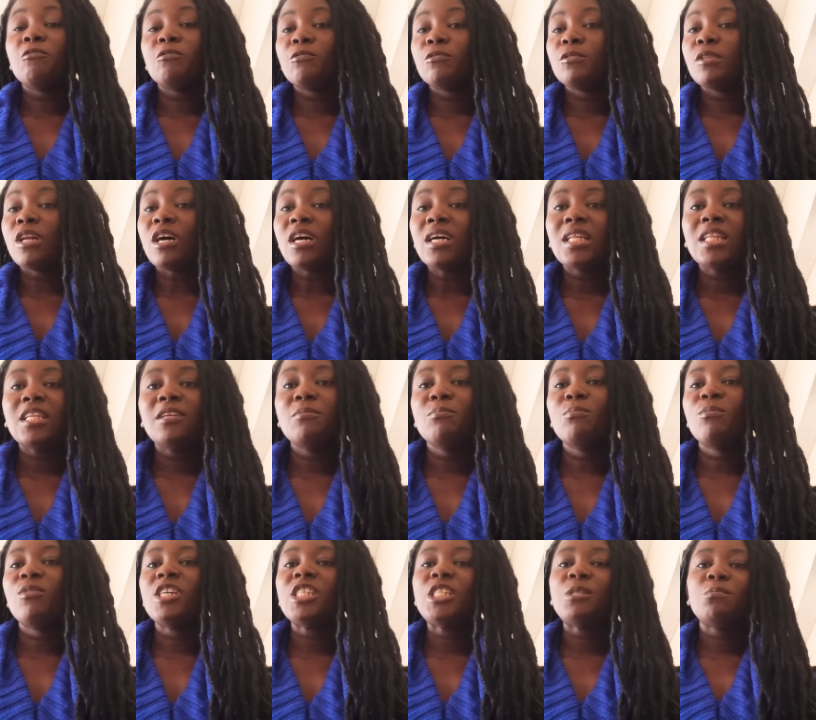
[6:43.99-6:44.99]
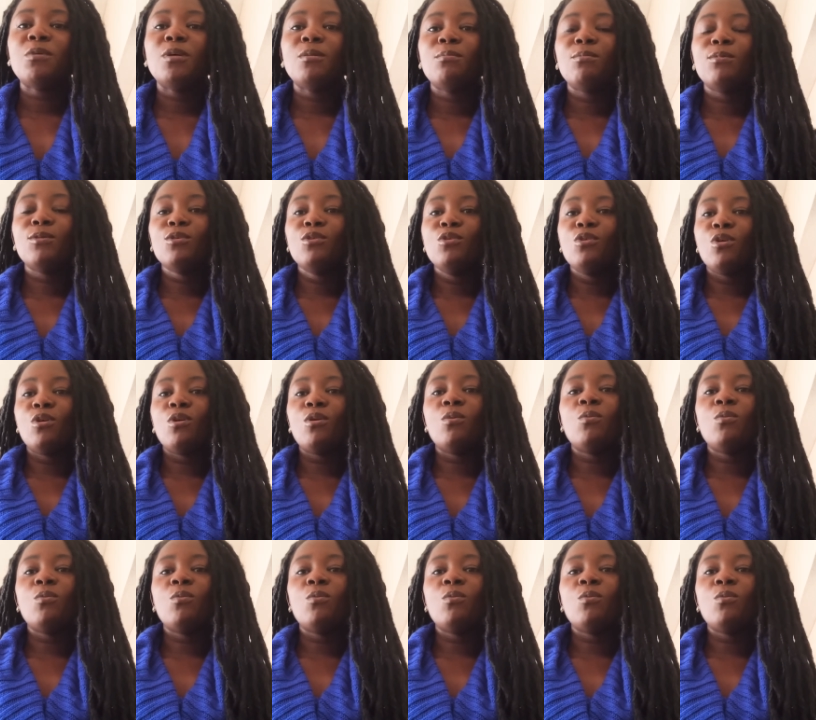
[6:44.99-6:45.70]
Luckily, most people know